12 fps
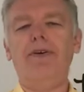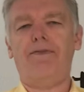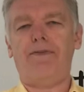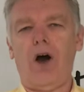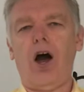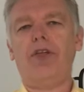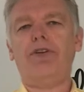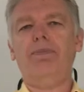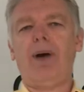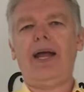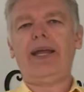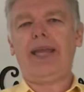the Father
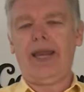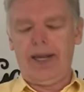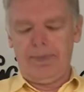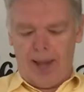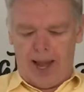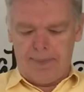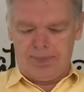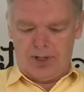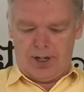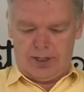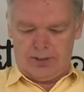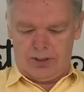by getting
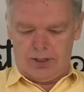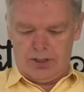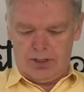baptized.